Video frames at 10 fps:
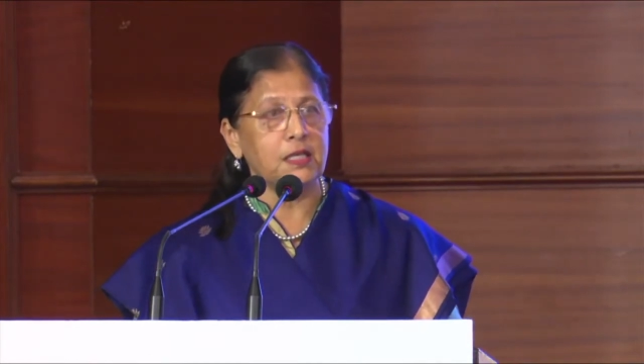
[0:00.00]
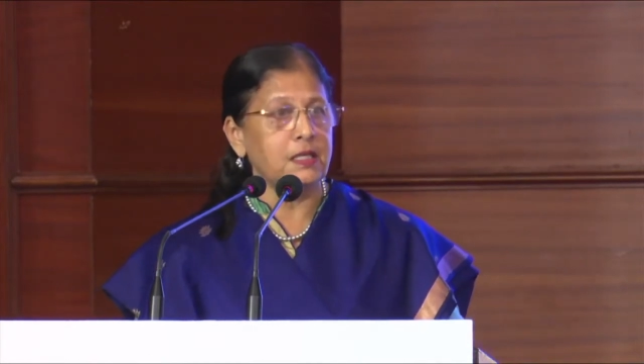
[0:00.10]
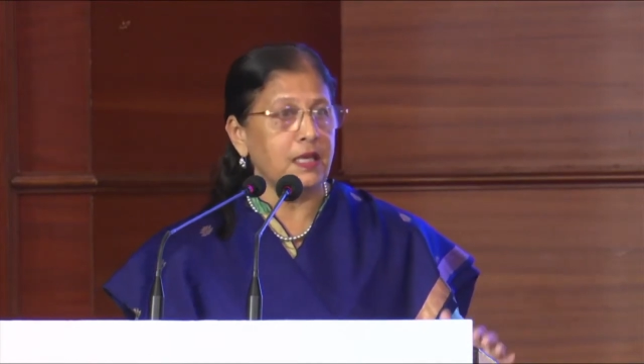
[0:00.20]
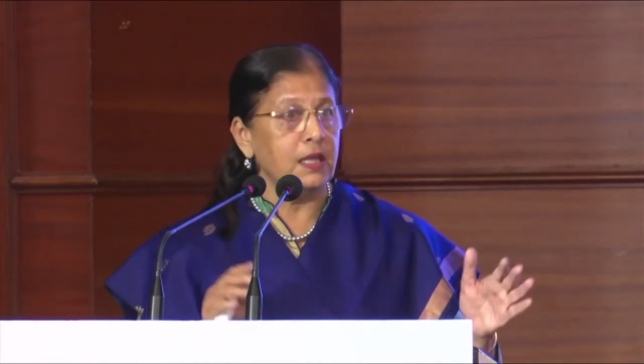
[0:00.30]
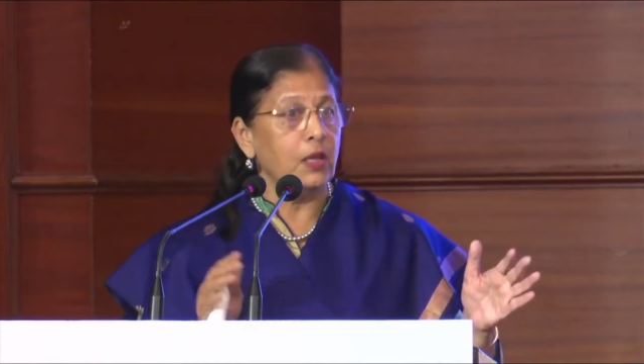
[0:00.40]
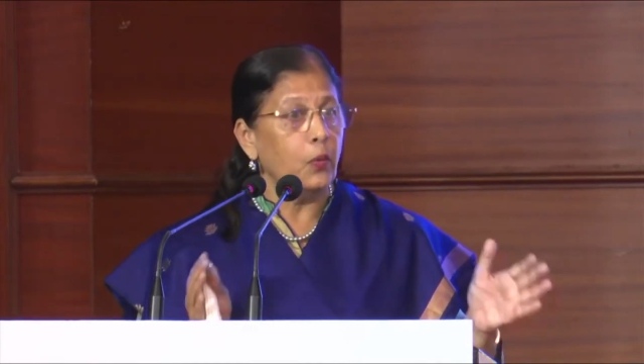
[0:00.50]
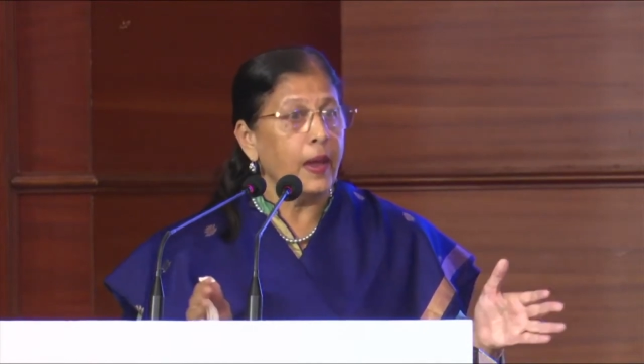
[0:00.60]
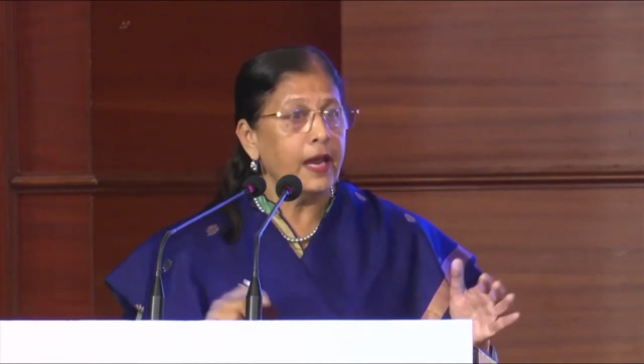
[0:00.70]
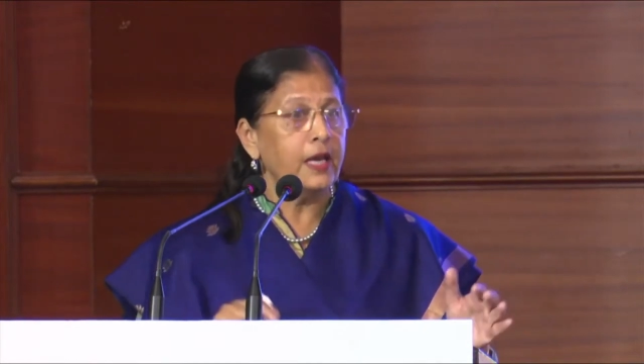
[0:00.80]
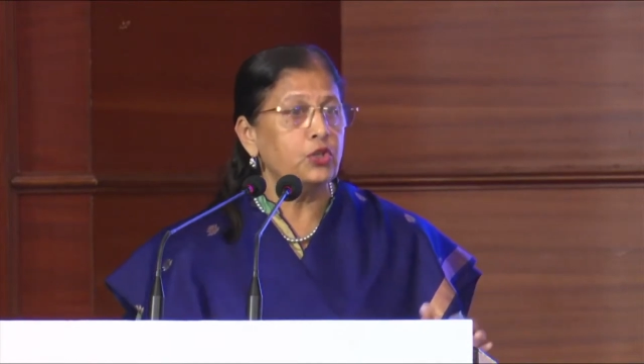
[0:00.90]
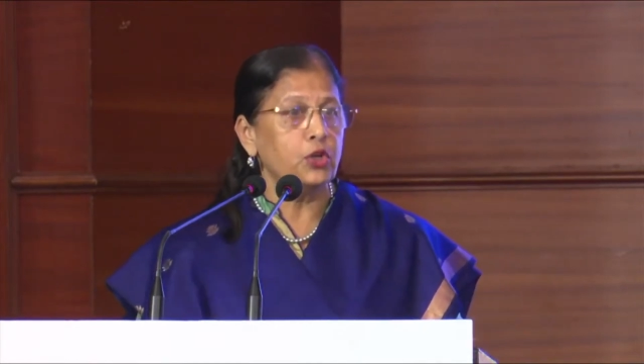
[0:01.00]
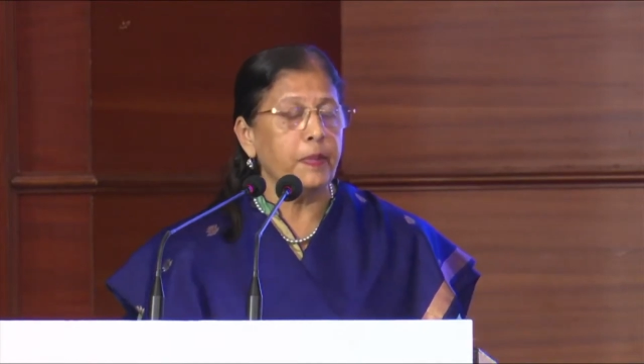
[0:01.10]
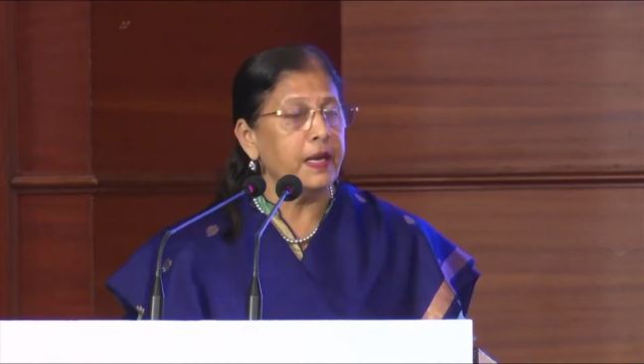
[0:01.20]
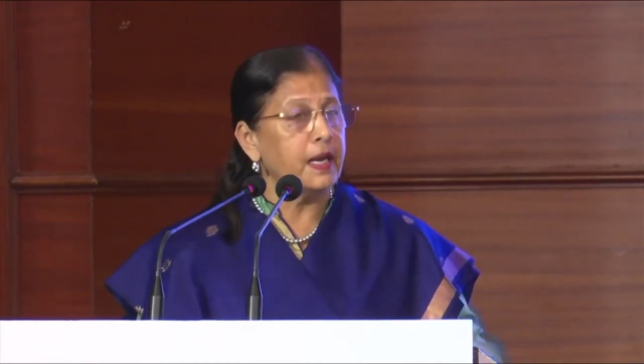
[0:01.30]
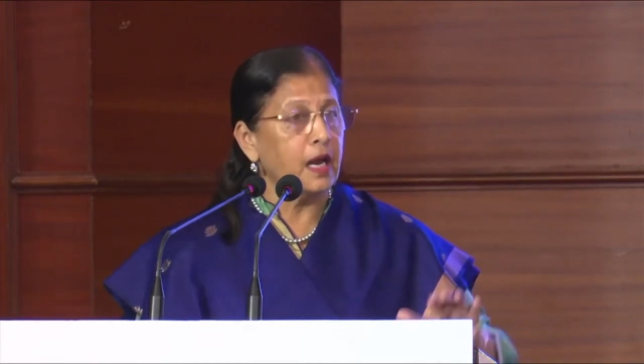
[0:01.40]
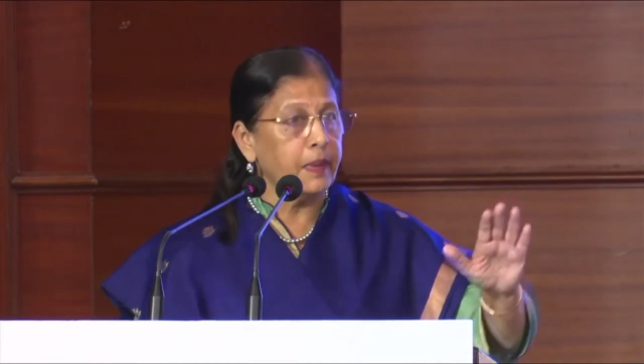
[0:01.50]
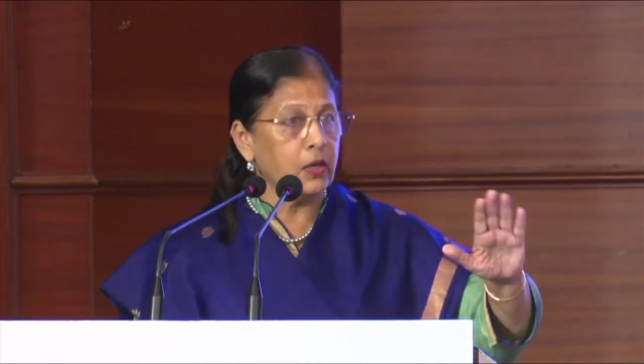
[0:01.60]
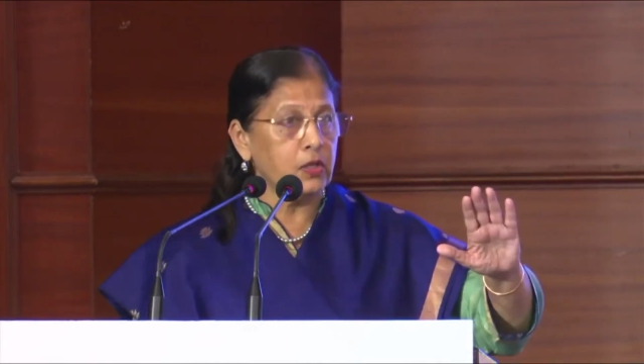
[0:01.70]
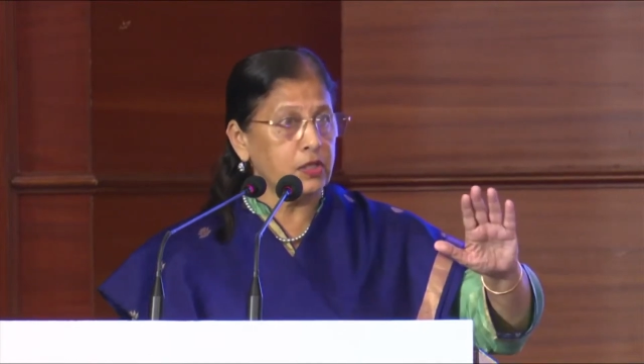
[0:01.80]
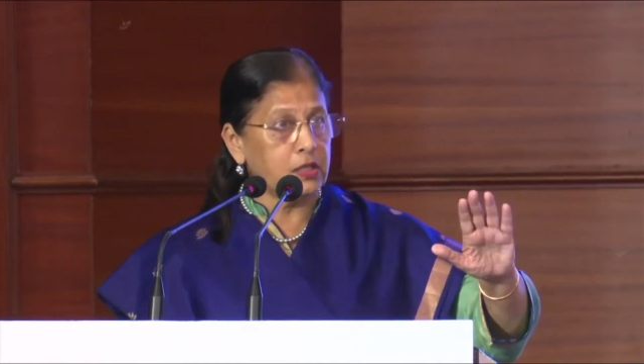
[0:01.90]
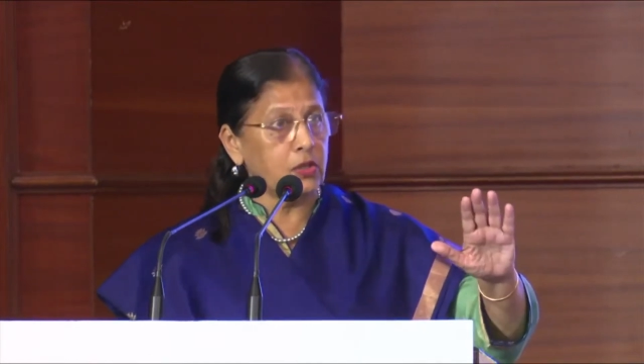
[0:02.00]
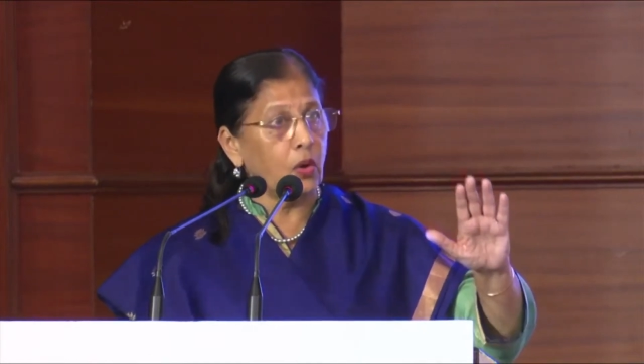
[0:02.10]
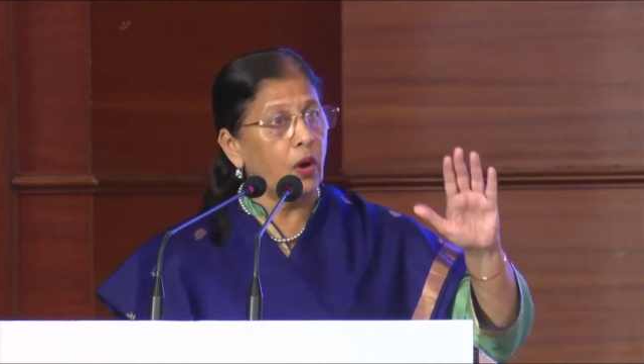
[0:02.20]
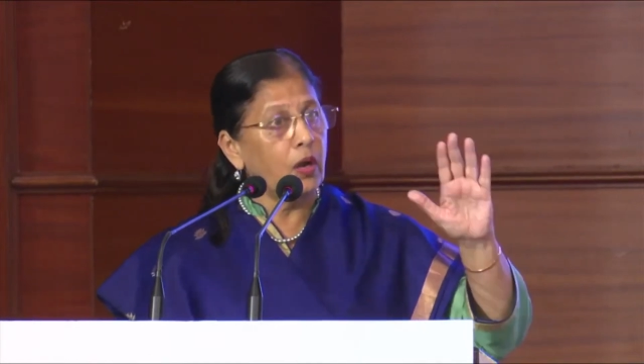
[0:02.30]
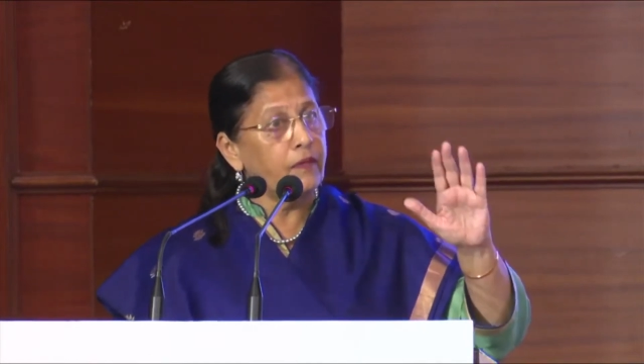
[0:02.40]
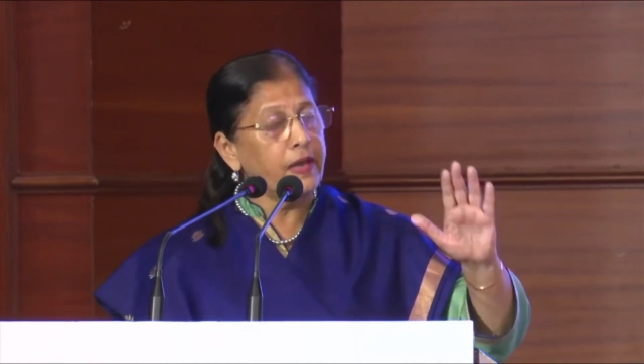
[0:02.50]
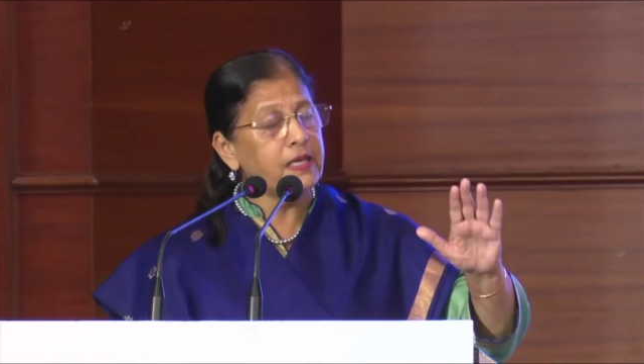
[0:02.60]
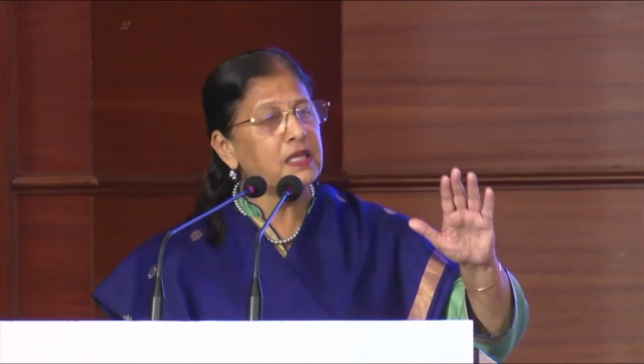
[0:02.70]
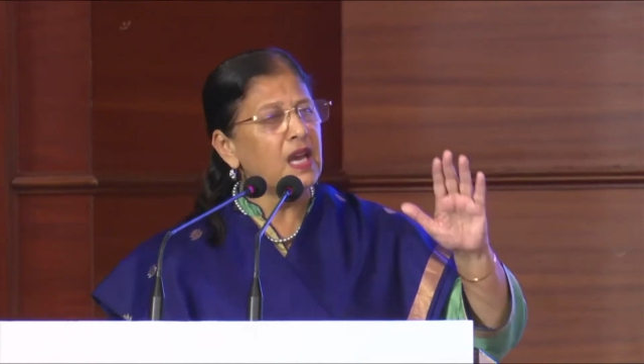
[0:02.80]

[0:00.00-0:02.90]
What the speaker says: in the way it should be done, because it's always,